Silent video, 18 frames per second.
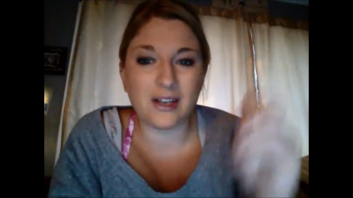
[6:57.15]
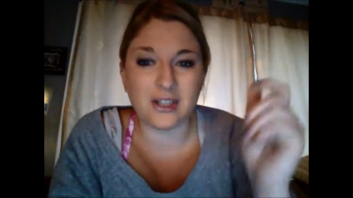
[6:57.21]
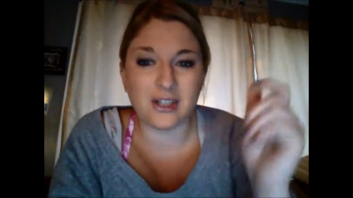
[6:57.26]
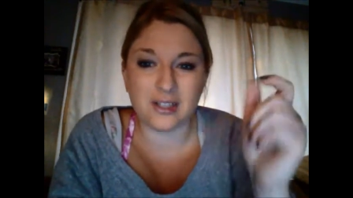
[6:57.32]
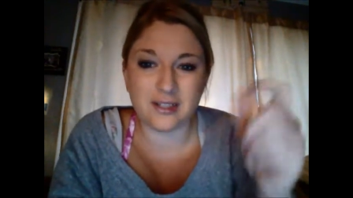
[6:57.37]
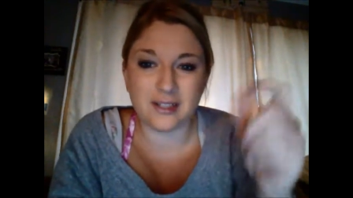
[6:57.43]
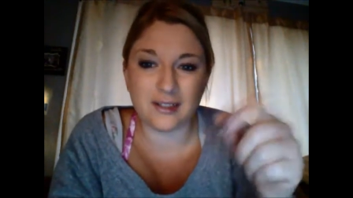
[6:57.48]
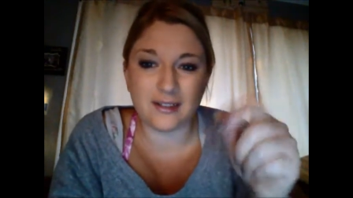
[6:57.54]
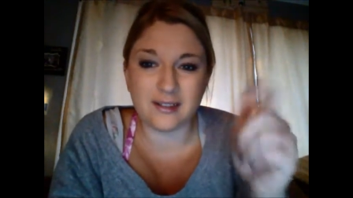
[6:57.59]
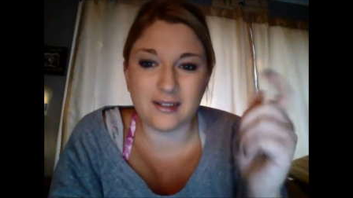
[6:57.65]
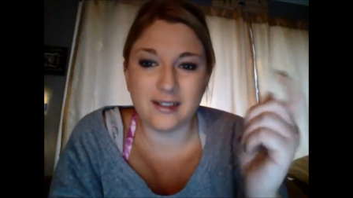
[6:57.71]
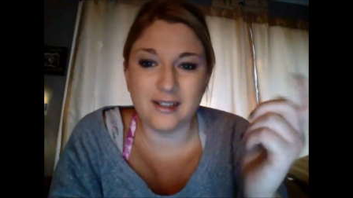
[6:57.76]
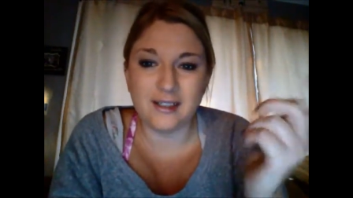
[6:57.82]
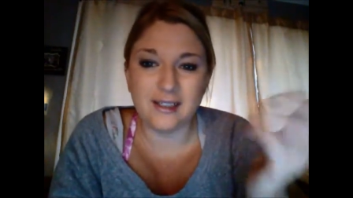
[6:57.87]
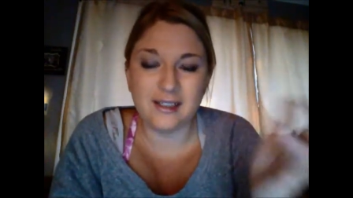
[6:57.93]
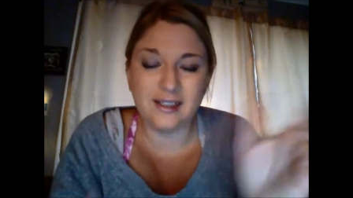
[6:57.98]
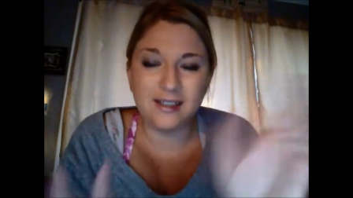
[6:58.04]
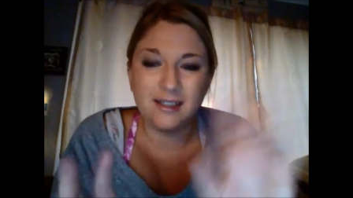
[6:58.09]
I just
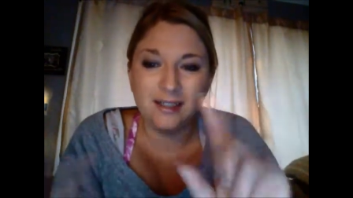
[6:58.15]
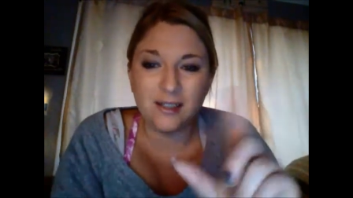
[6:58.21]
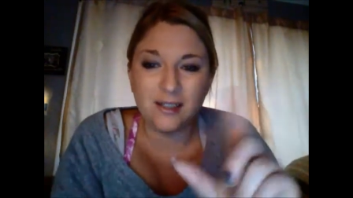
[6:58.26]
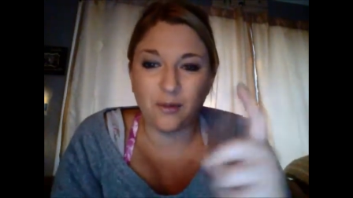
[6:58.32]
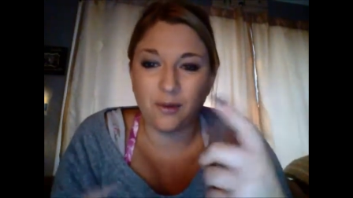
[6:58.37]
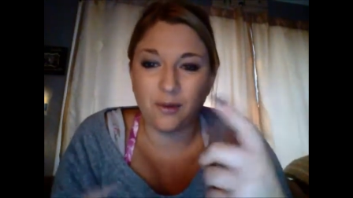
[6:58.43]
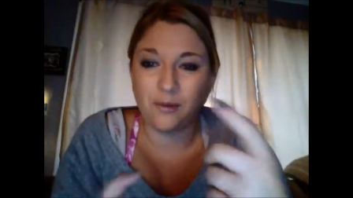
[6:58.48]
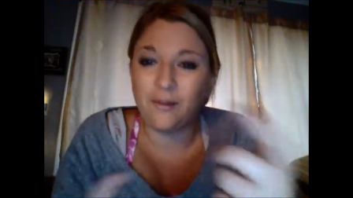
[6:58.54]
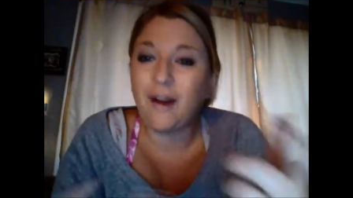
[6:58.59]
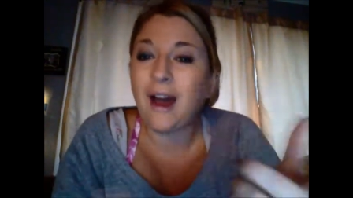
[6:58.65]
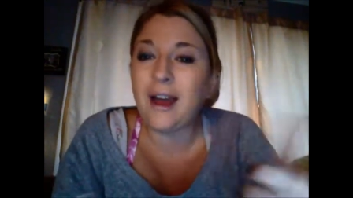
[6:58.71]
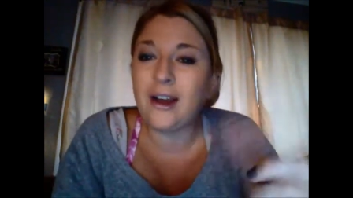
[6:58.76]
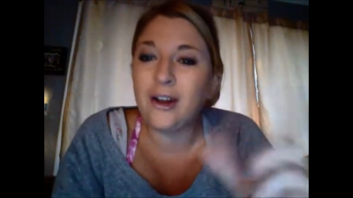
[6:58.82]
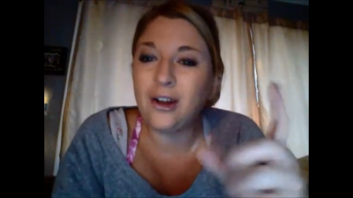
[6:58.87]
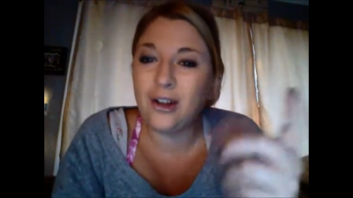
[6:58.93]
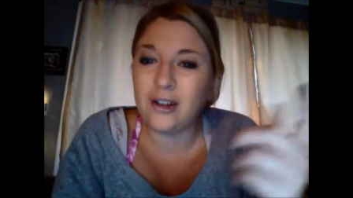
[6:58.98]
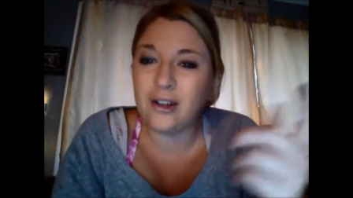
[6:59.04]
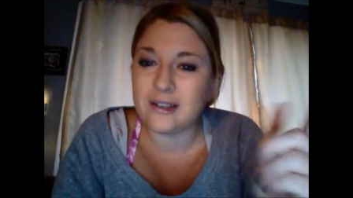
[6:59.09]
different
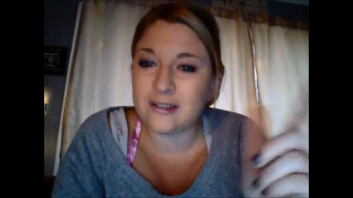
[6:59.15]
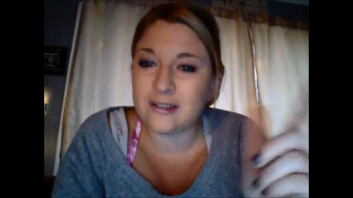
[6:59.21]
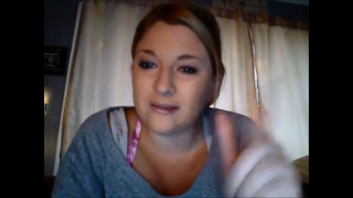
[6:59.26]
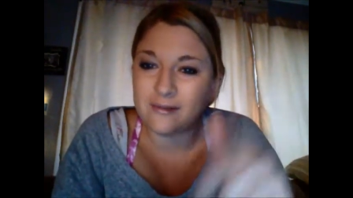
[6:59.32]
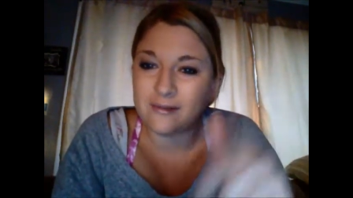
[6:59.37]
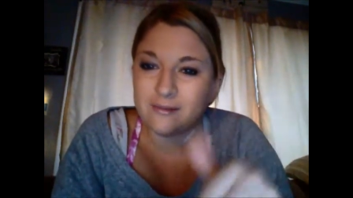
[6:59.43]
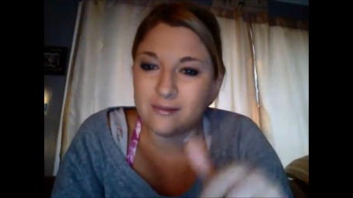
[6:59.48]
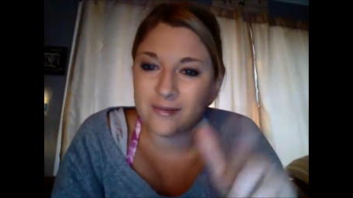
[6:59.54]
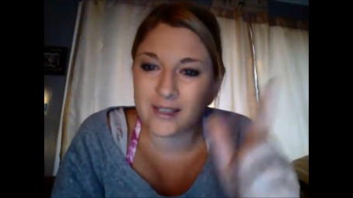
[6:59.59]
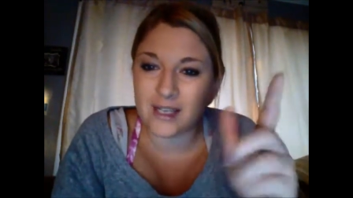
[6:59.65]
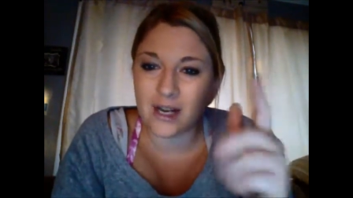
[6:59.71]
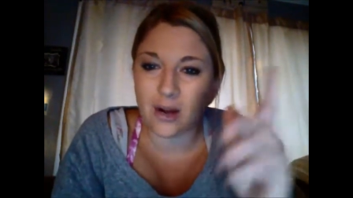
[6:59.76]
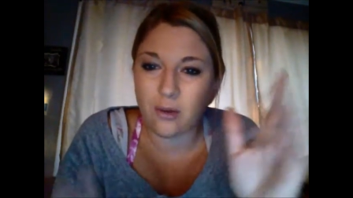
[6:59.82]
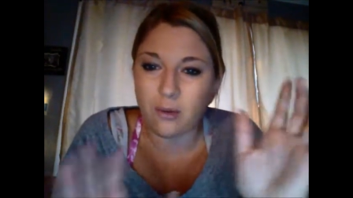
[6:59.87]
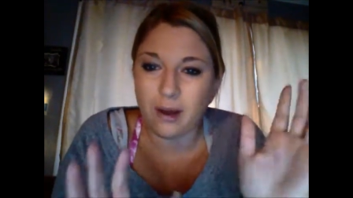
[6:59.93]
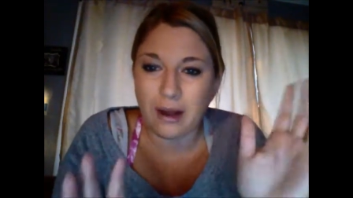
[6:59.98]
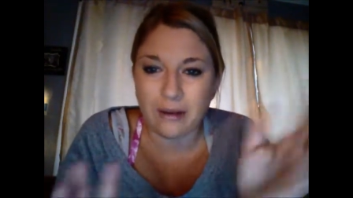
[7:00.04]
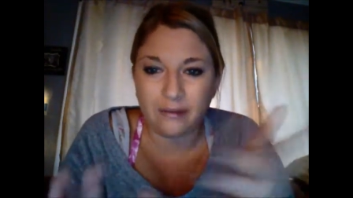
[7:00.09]
vial and
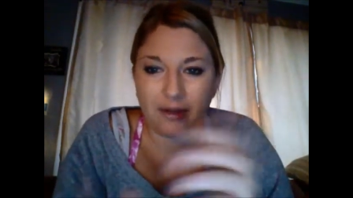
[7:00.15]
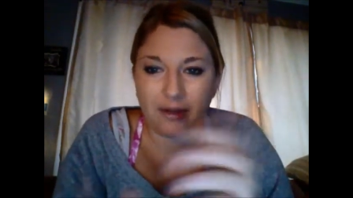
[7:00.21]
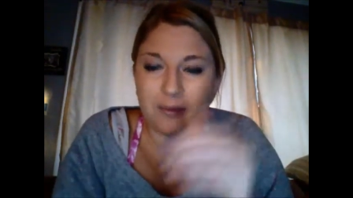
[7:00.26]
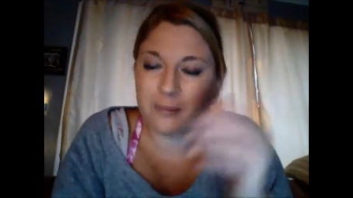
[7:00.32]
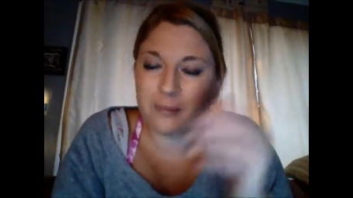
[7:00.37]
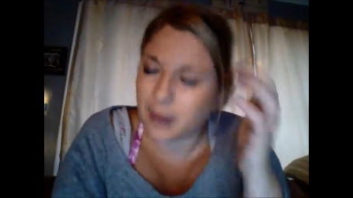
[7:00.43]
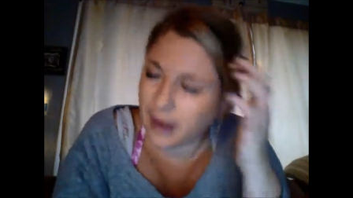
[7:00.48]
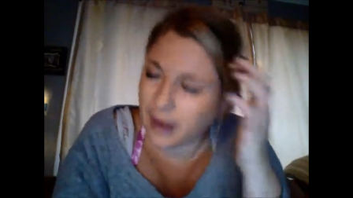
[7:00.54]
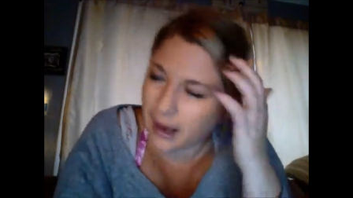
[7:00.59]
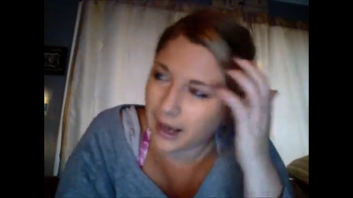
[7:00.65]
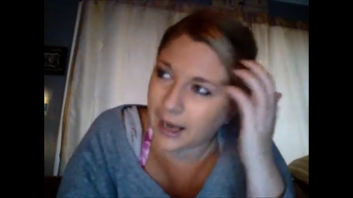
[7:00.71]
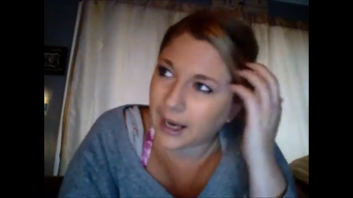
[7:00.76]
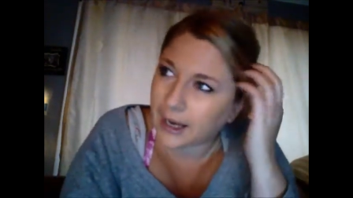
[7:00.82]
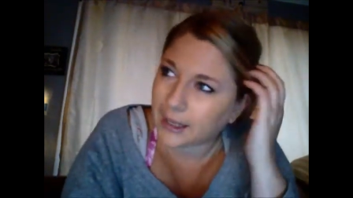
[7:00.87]
whatever. But